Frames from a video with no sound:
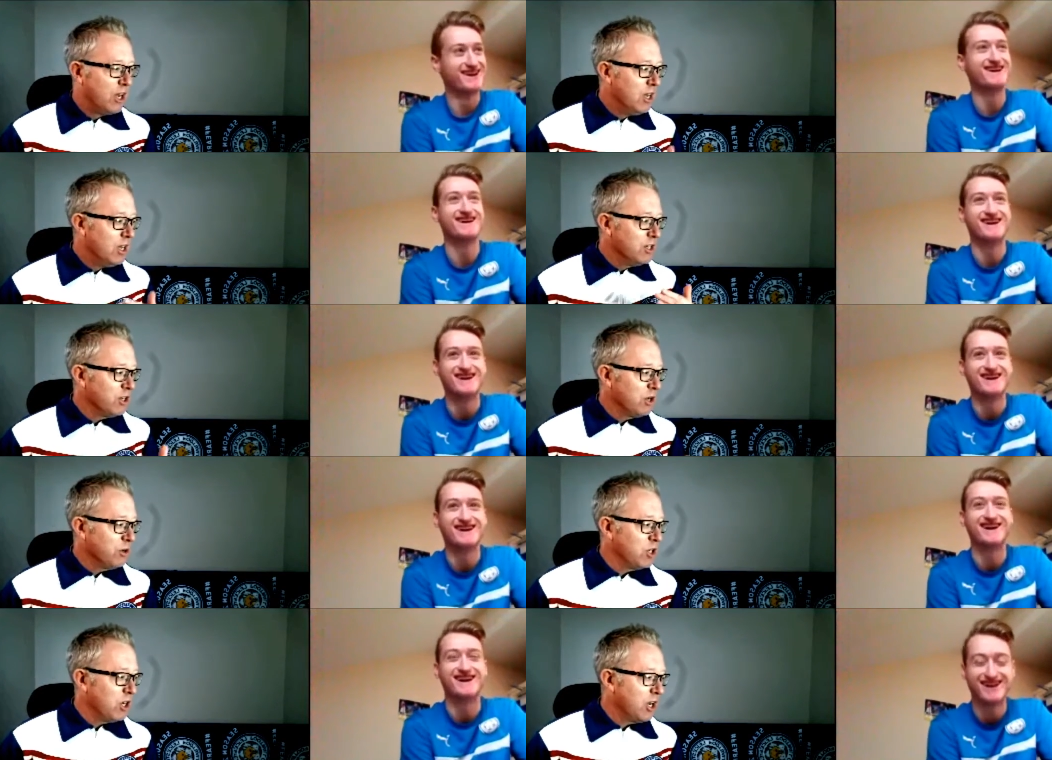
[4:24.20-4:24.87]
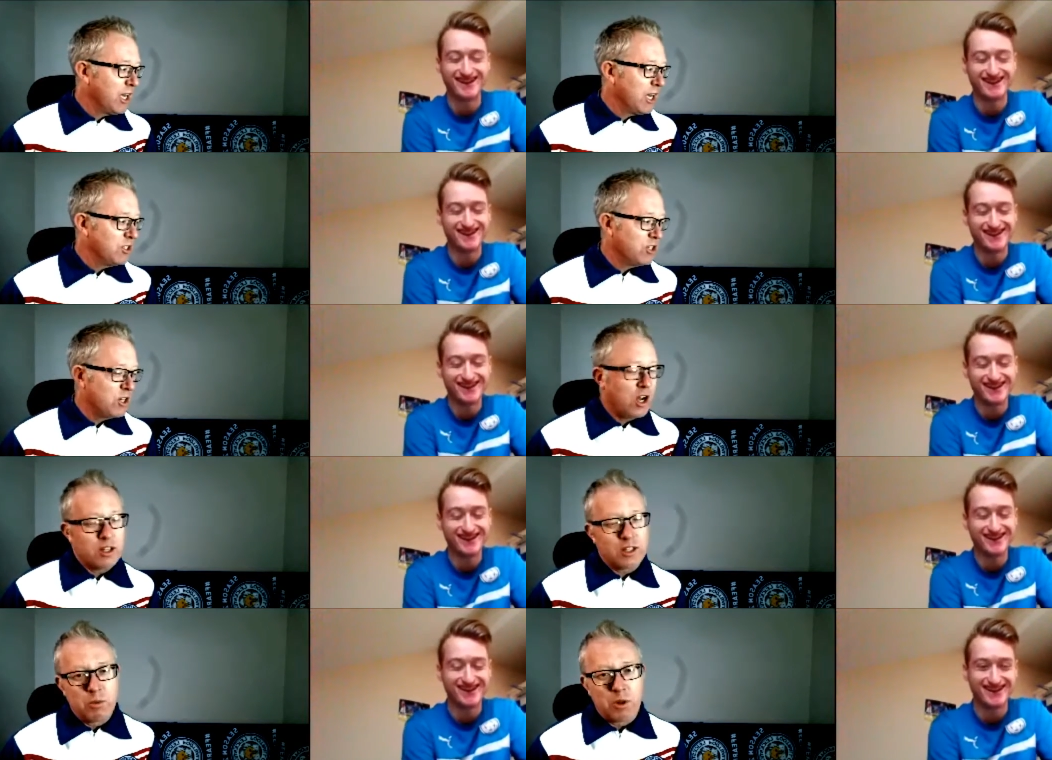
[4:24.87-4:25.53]
Speaker 1: So I guess
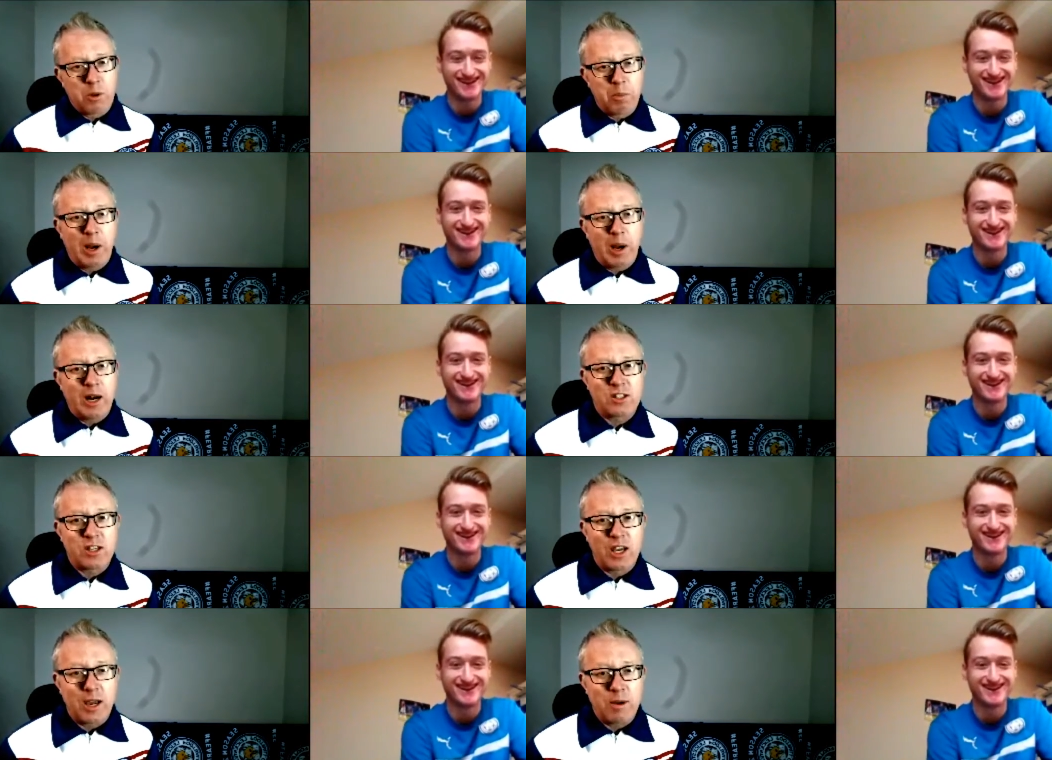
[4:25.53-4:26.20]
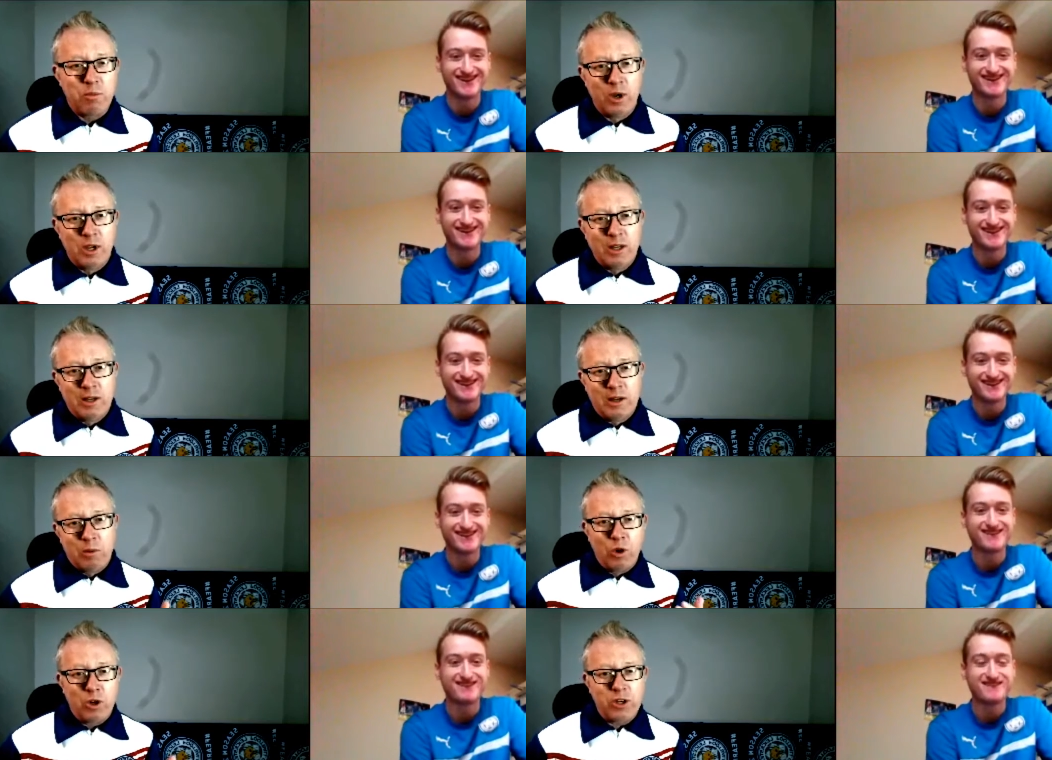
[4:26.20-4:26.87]
starting with the Palace game,
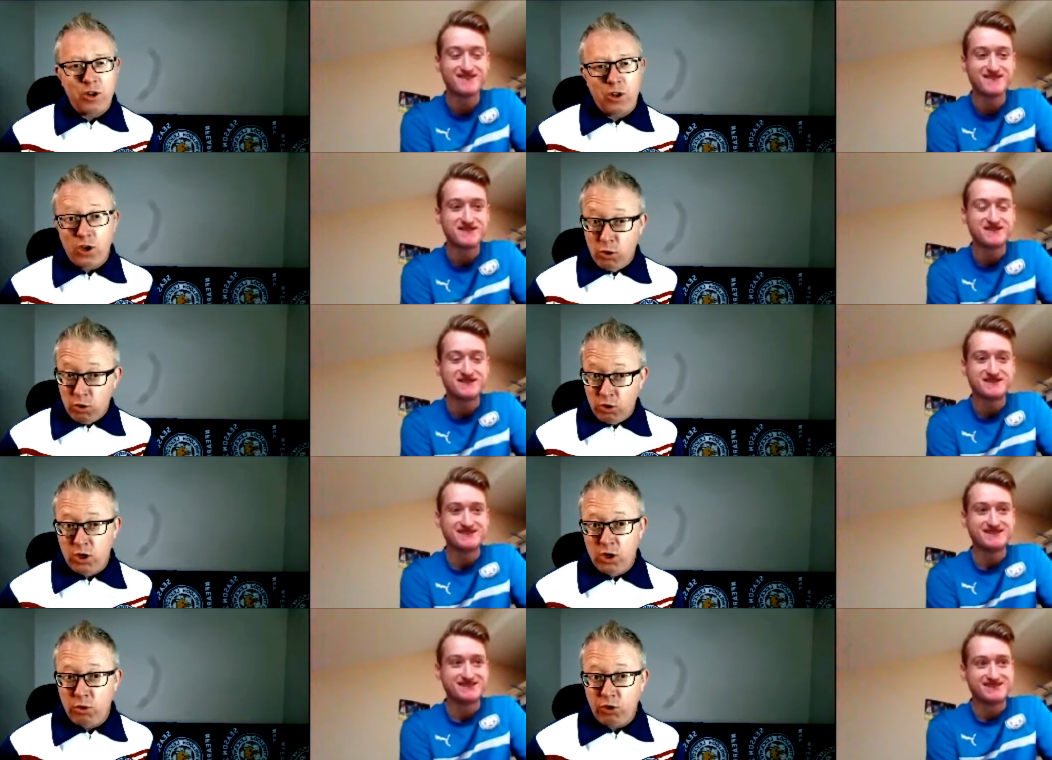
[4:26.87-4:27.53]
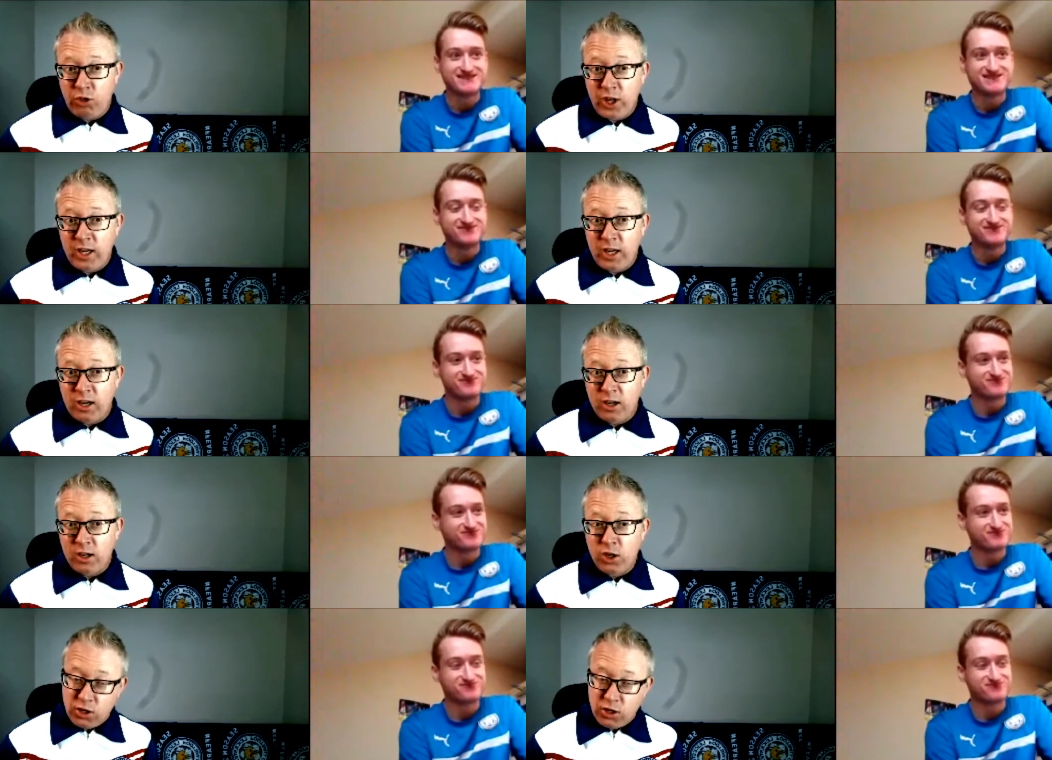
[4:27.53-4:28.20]
what do you, you, you think
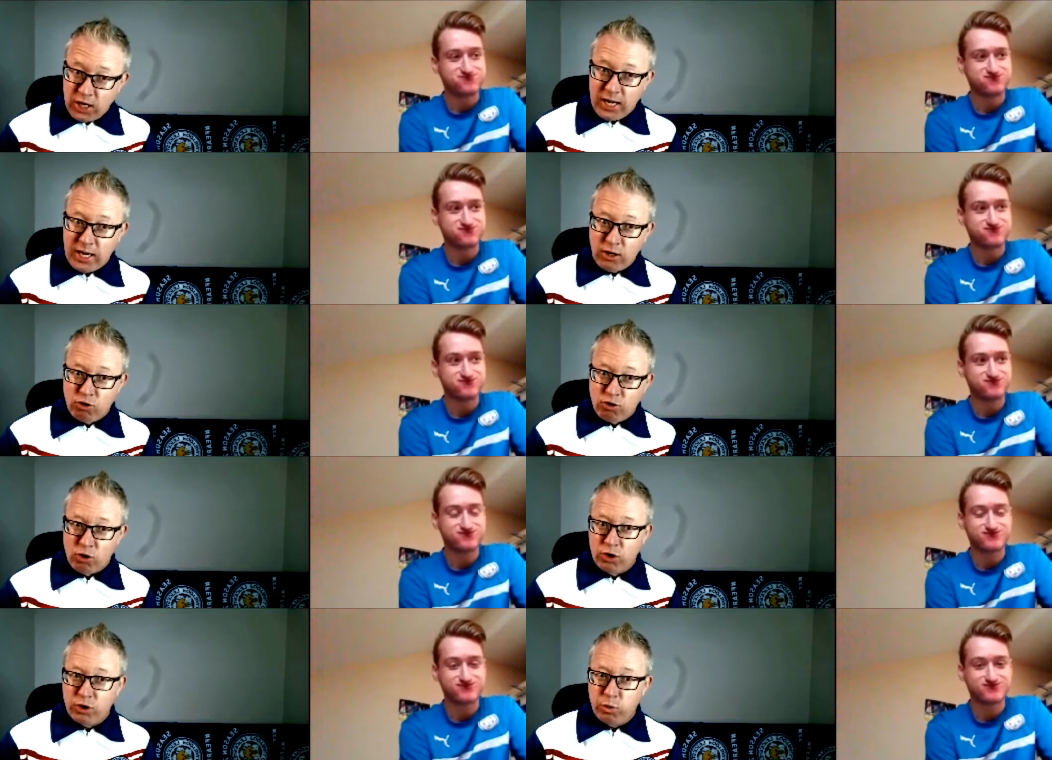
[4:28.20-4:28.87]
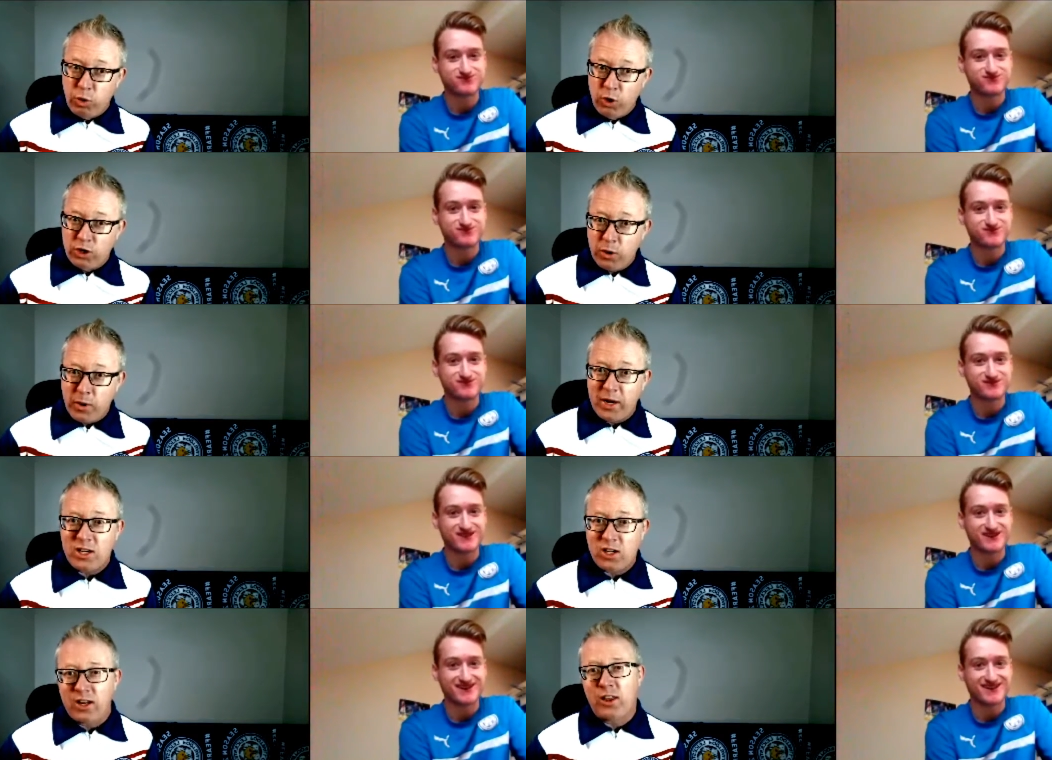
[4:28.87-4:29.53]
you'd take a draw? What do you
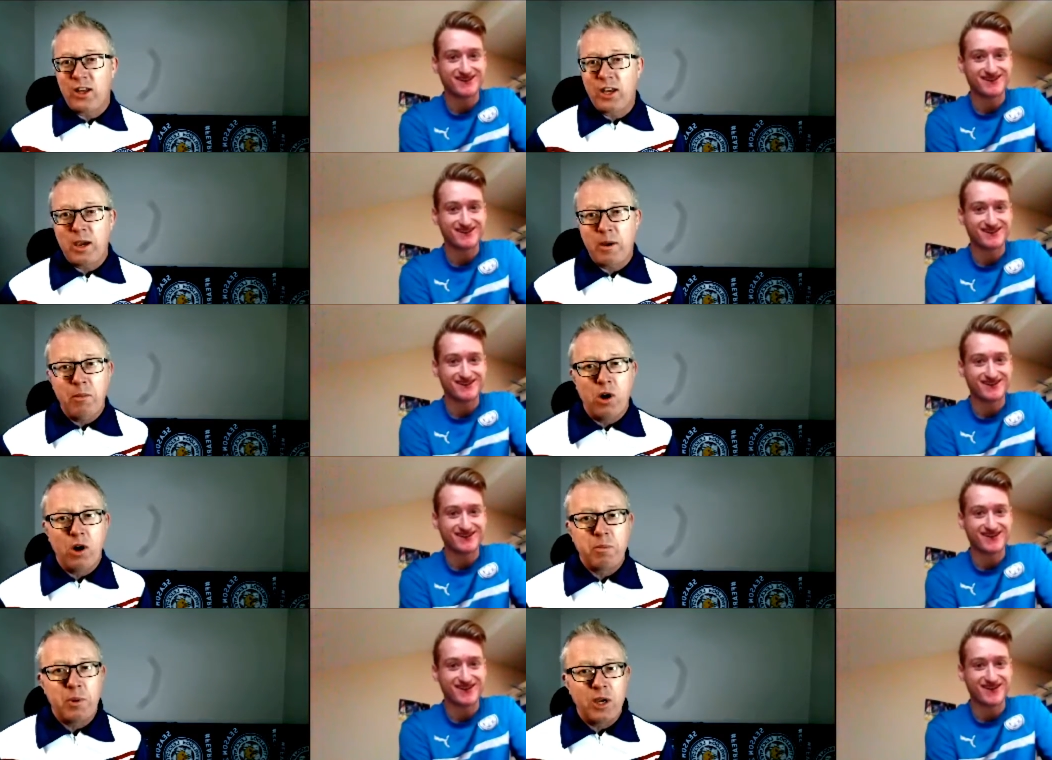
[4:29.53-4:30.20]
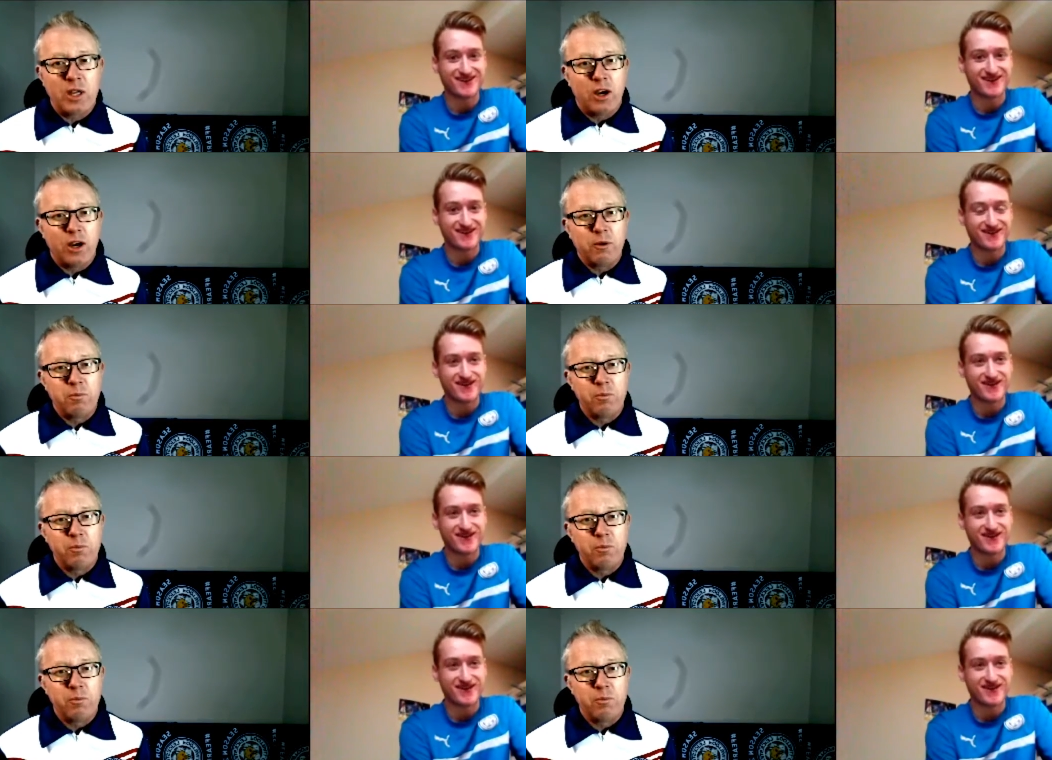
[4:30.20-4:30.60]
actually think it might be though?